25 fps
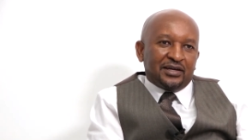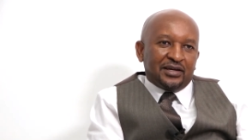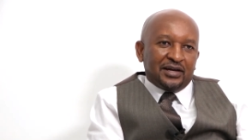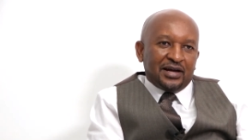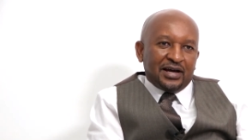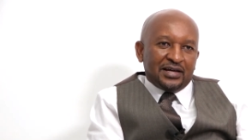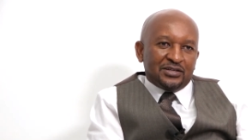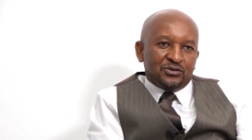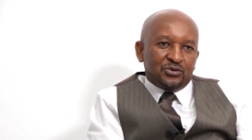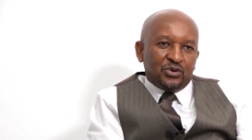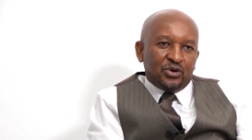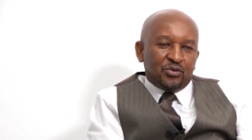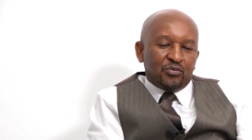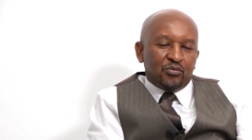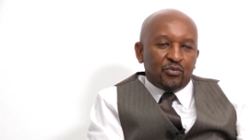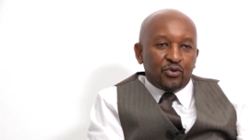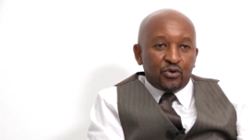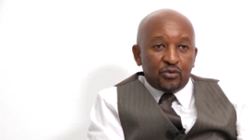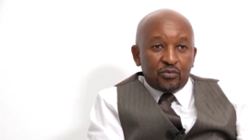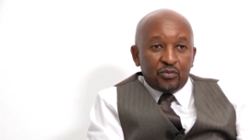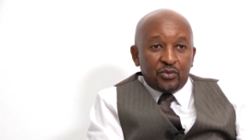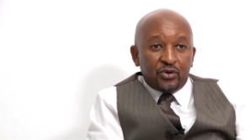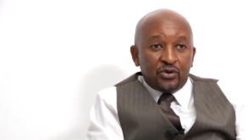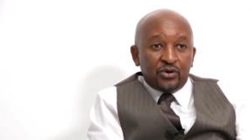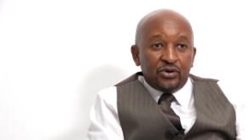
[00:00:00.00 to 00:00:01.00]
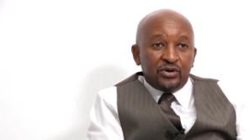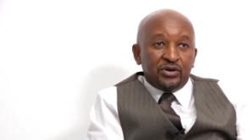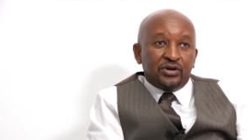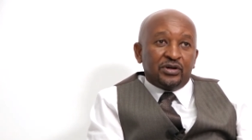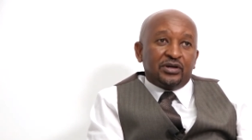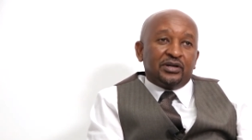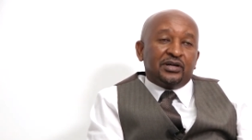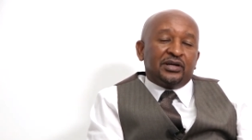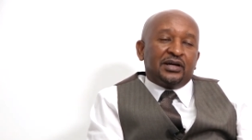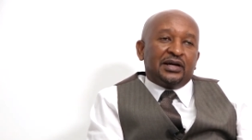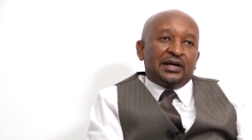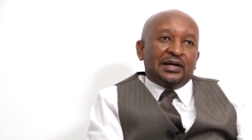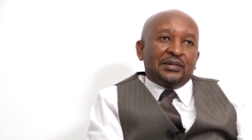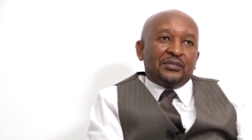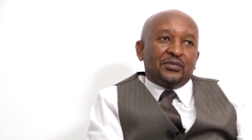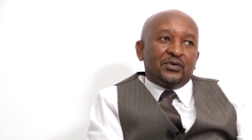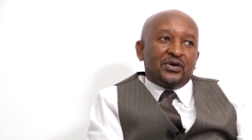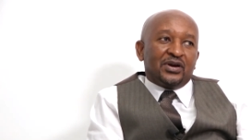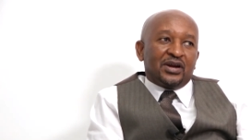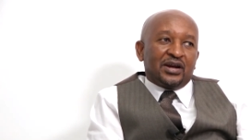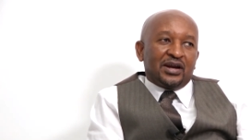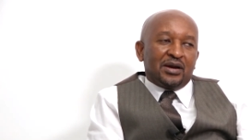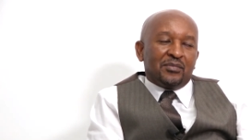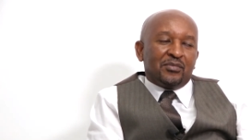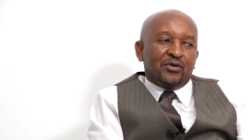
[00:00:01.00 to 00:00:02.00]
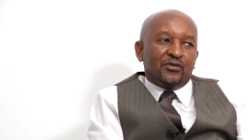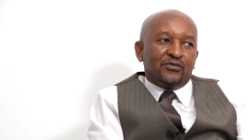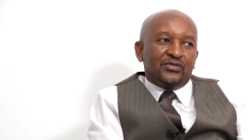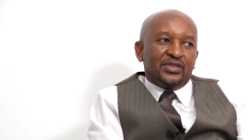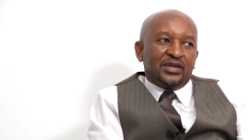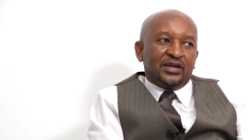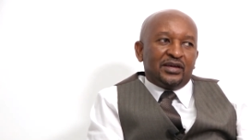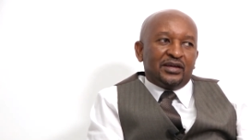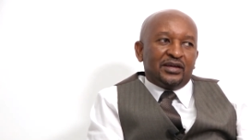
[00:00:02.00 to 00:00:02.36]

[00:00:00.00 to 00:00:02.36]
as we onboard more. Quite a number of